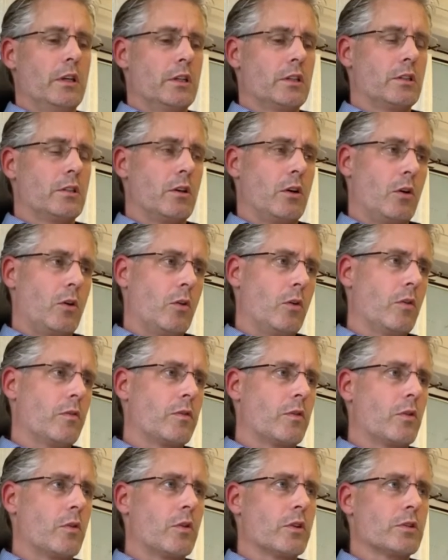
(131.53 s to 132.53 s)
So
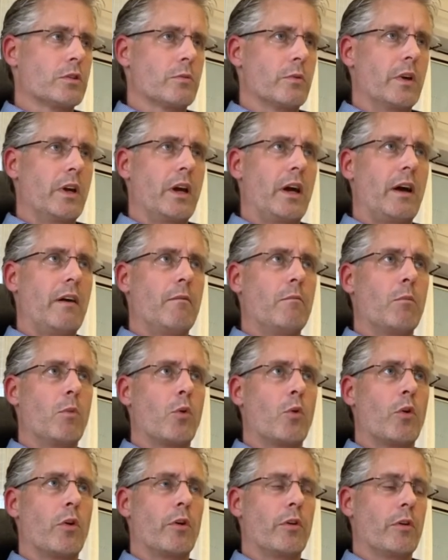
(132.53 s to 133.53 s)
of course we have
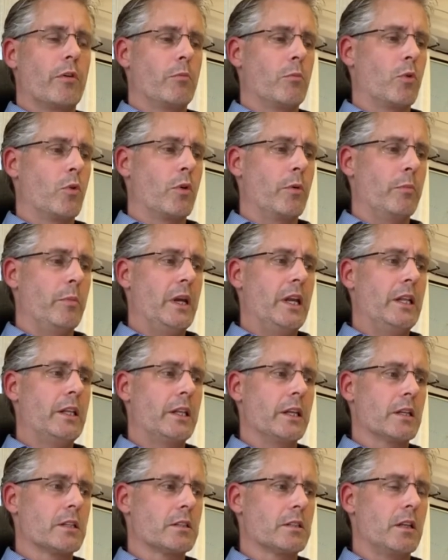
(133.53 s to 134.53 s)
more
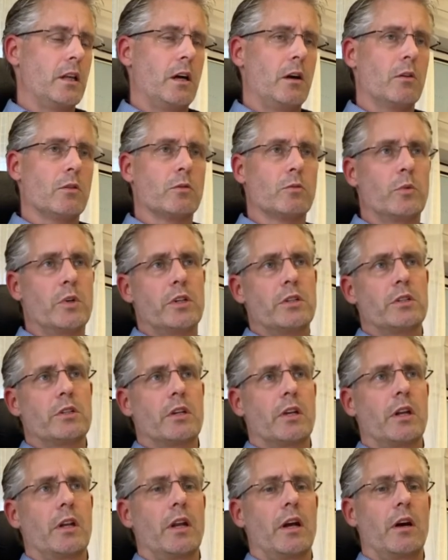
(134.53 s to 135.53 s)
meetings now, which
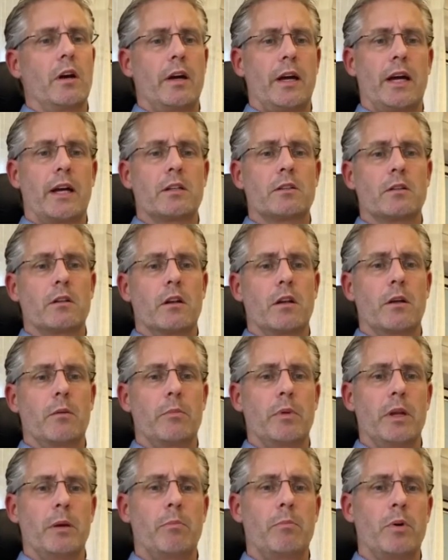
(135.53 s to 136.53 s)
can actually
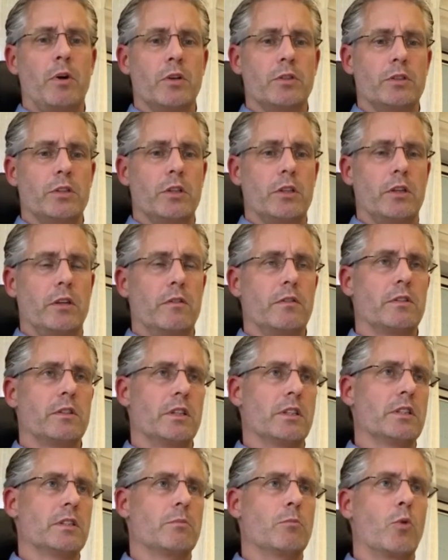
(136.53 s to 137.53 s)
be positive
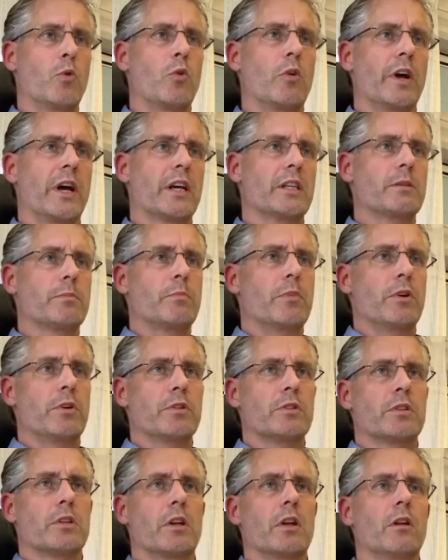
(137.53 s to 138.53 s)
since more
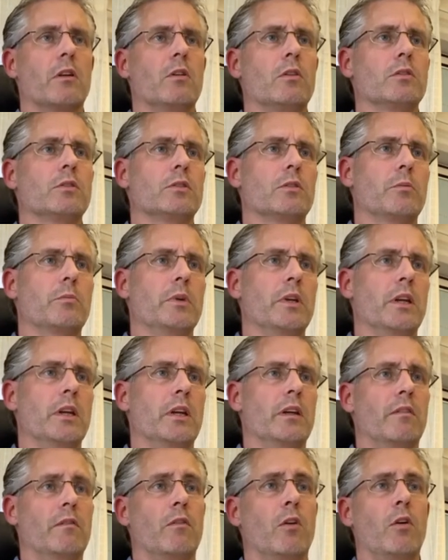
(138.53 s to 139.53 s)
experts can also
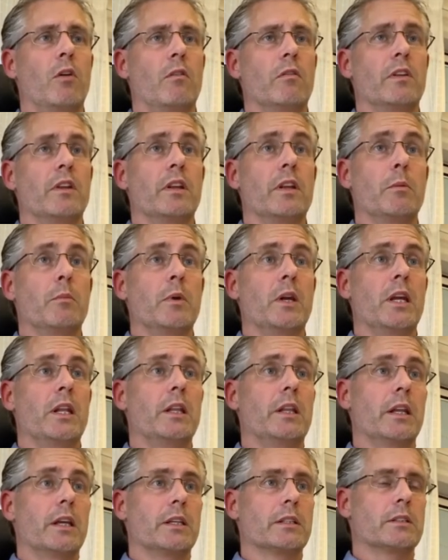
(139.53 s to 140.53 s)
be involved in the
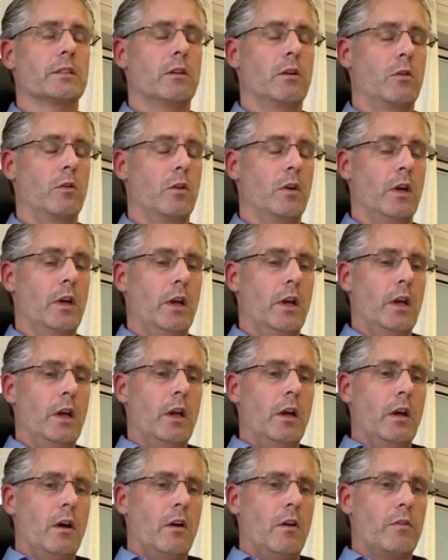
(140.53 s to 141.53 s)
meeting. So
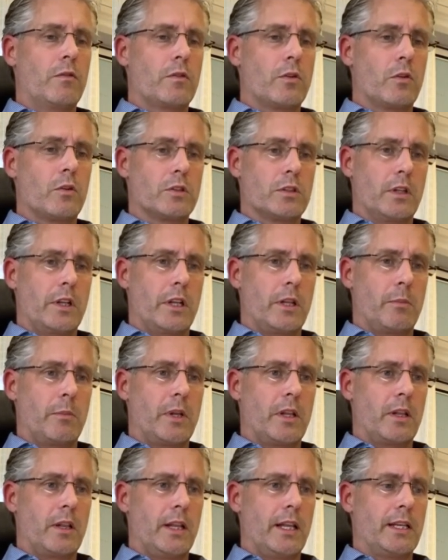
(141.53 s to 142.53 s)
of course a little
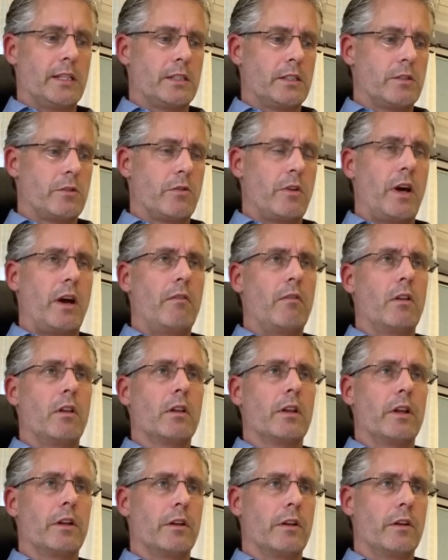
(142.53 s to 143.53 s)
bit less
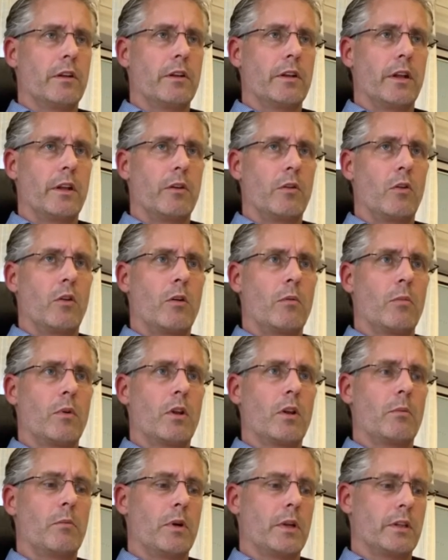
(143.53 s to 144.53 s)
travel than
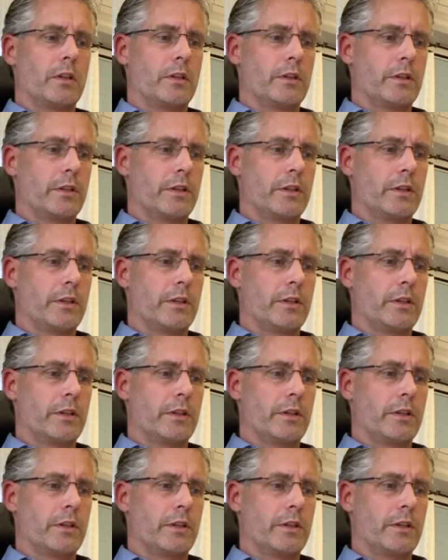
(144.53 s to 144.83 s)
normal, but